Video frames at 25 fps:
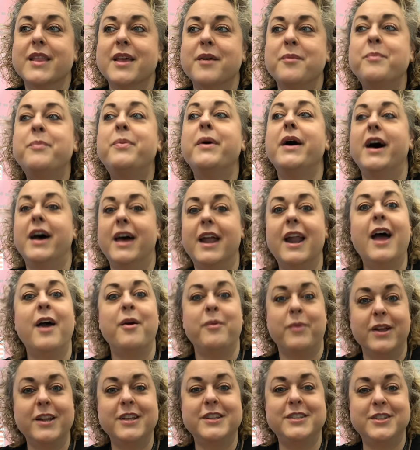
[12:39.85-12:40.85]
But I
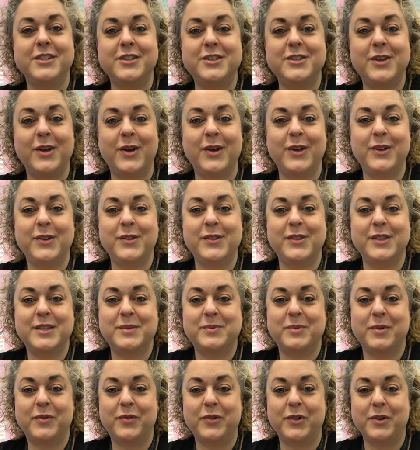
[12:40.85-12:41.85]
wanted to show you this
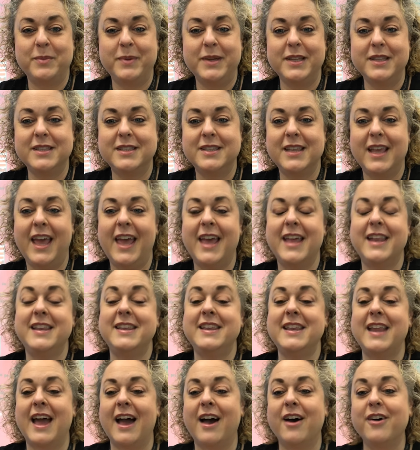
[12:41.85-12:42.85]
performance, and
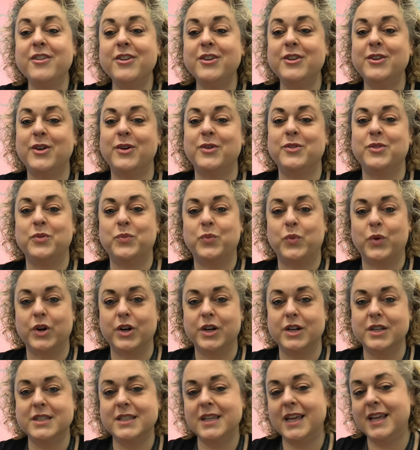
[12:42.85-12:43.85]
now you know the
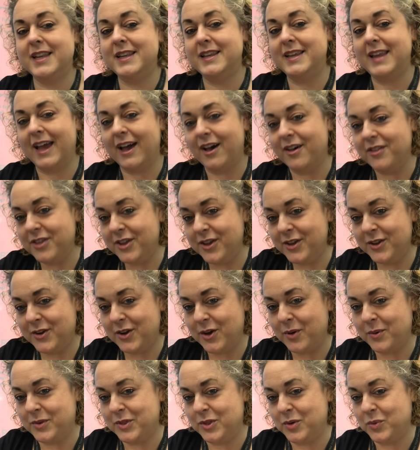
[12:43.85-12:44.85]
words, and now that you
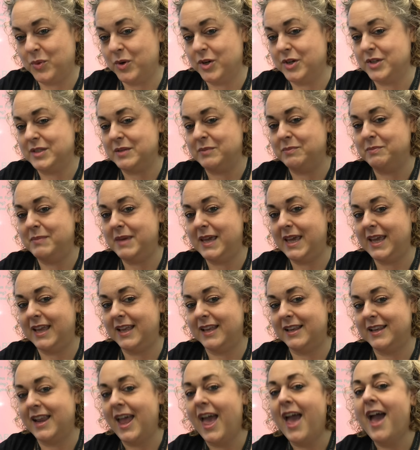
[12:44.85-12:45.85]
know what the words
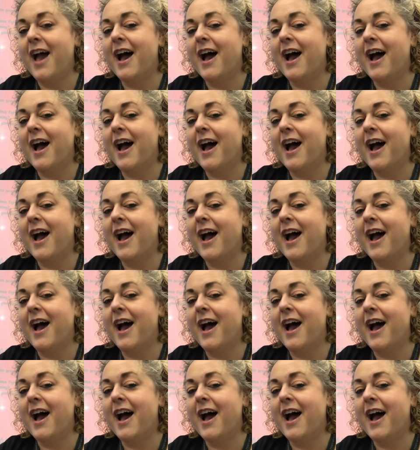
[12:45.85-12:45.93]
mean,